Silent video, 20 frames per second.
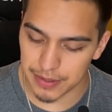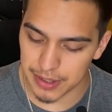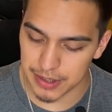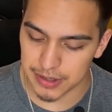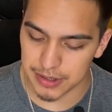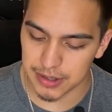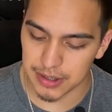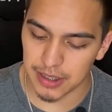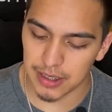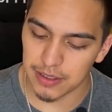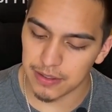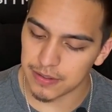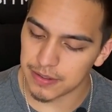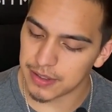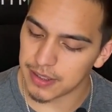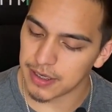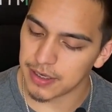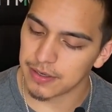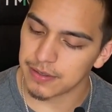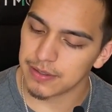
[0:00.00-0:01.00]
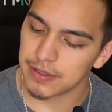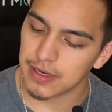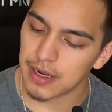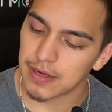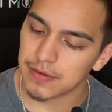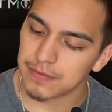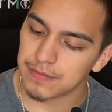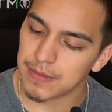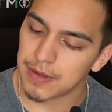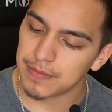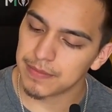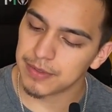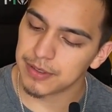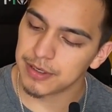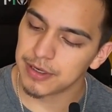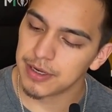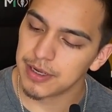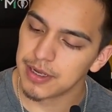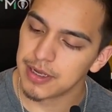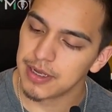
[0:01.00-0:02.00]
It's a little thicker than I
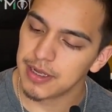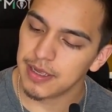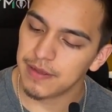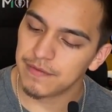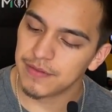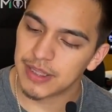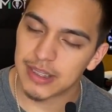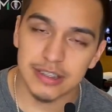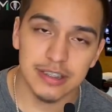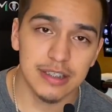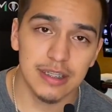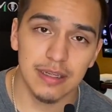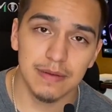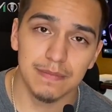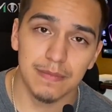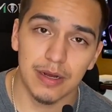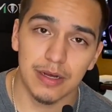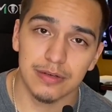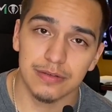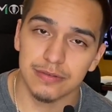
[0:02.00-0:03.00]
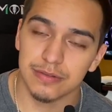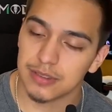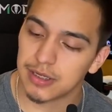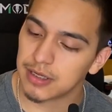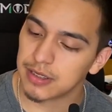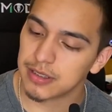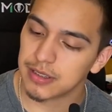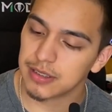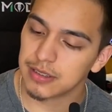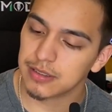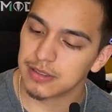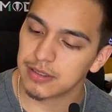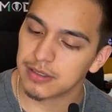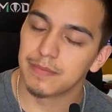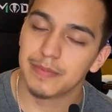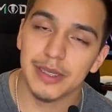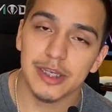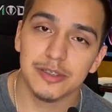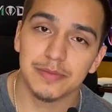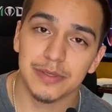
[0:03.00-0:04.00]
remember. Even the slim model, the
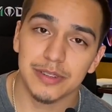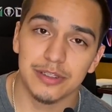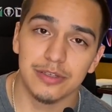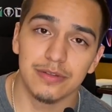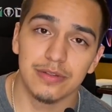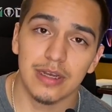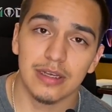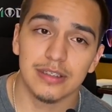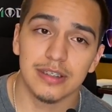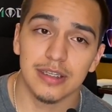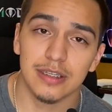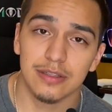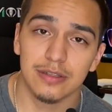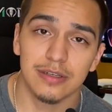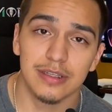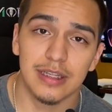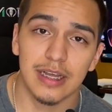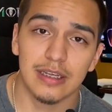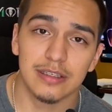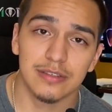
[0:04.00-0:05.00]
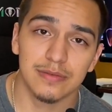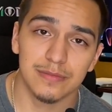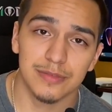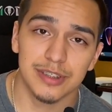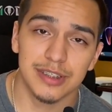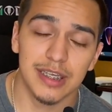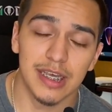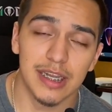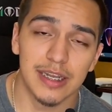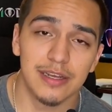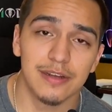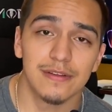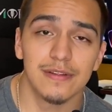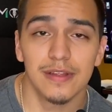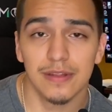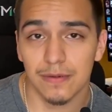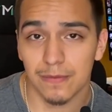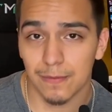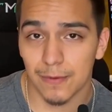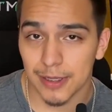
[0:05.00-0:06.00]
PSP 2000 and 3000 were skinnier
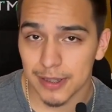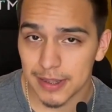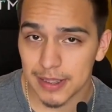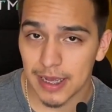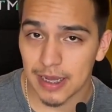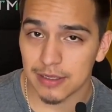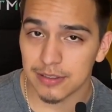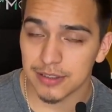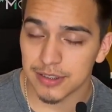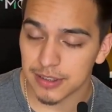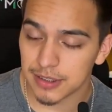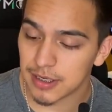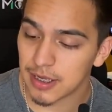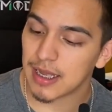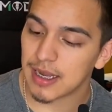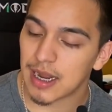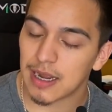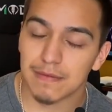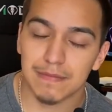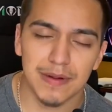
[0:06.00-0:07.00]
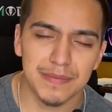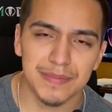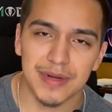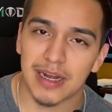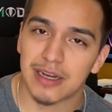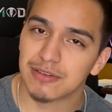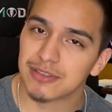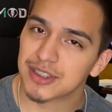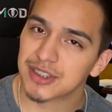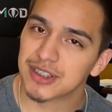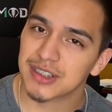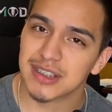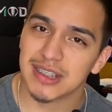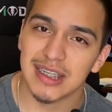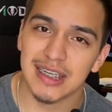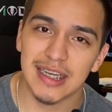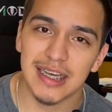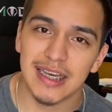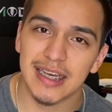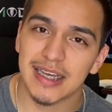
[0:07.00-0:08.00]
than the 1000, and I remember how
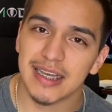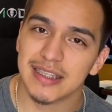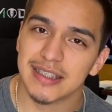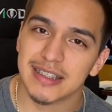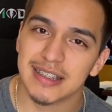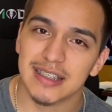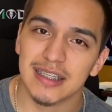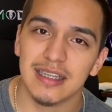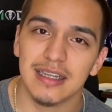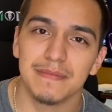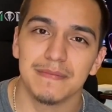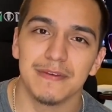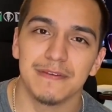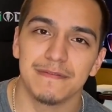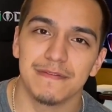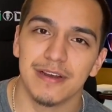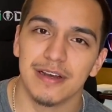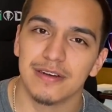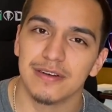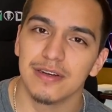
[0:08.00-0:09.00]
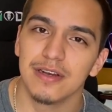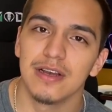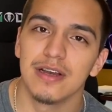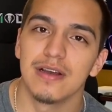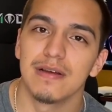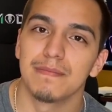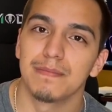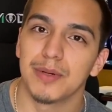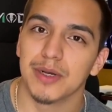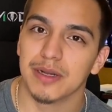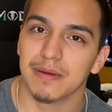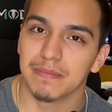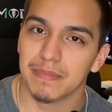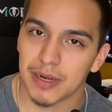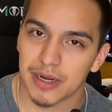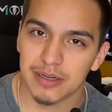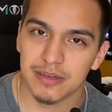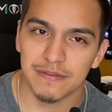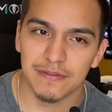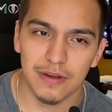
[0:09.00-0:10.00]
sleek and slim it felt. But
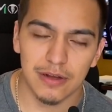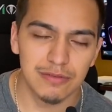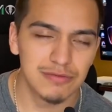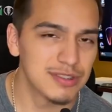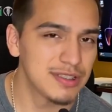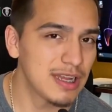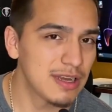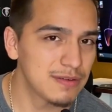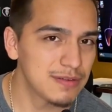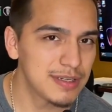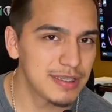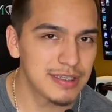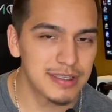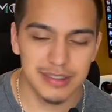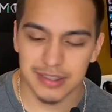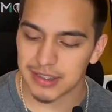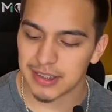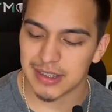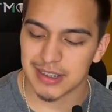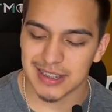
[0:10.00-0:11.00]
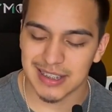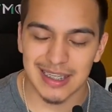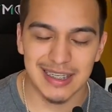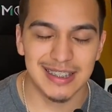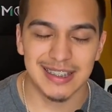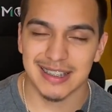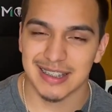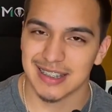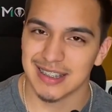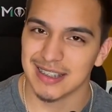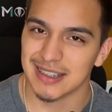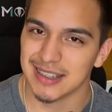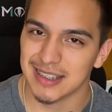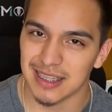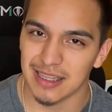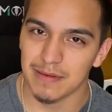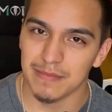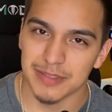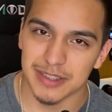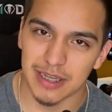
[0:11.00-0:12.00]
compared to phones nowadays, it's not as
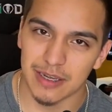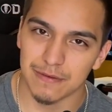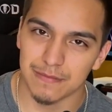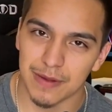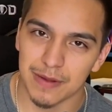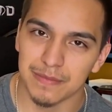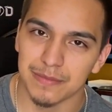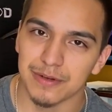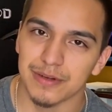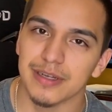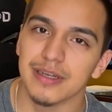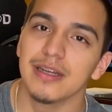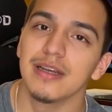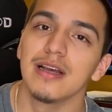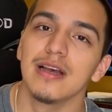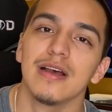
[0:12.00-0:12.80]
slim as I remember it.